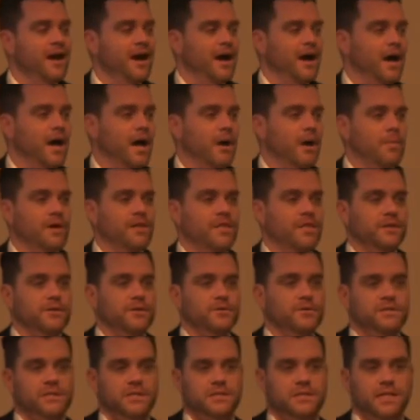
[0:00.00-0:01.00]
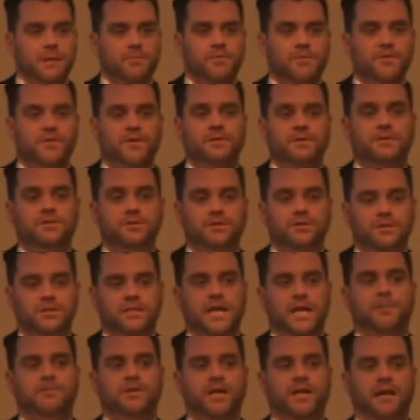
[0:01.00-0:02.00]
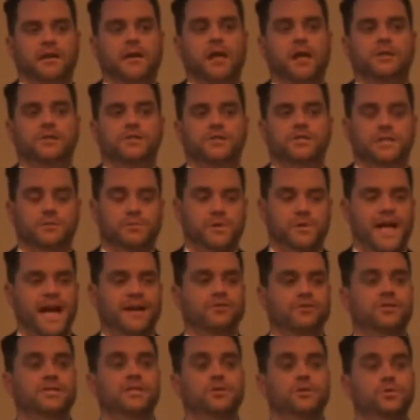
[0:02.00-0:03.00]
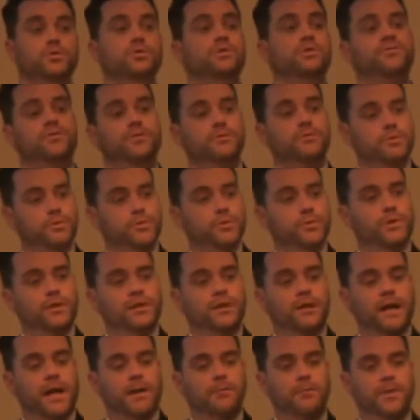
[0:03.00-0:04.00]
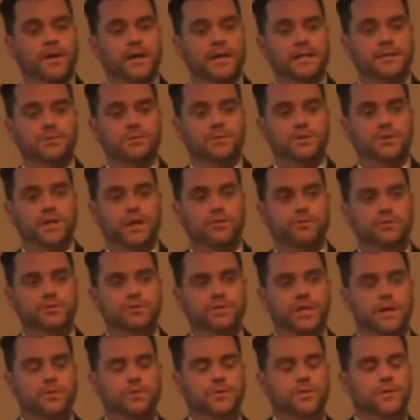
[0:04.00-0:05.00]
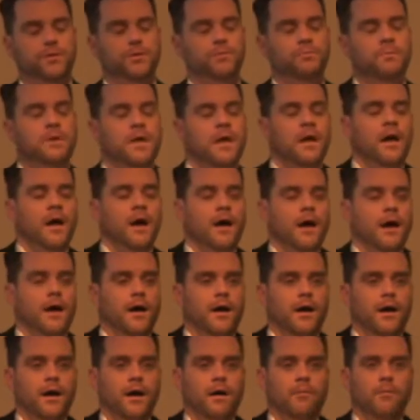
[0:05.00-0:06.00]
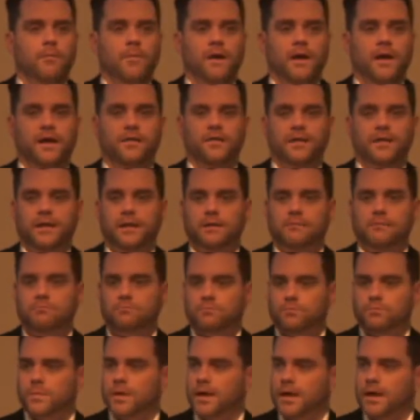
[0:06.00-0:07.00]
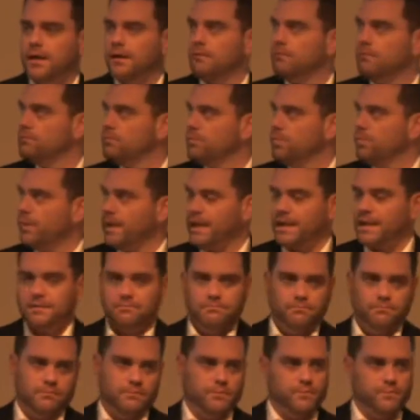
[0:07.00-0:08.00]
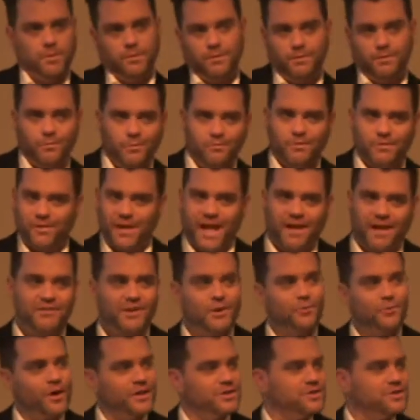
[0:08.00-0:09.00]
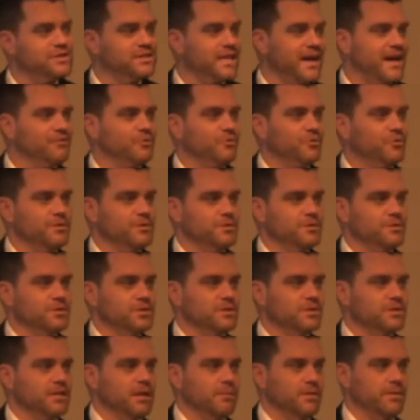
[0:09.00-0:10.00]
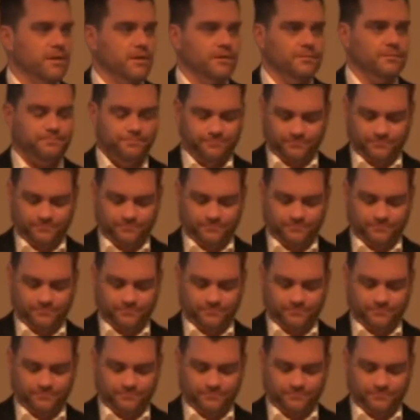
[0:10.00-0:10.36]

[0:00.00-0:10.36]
And then there's some of the Shazam technology that we actually use for recruiting campaigns, which I will share with you. And then we can, if you have any questions afterwards, just let me know.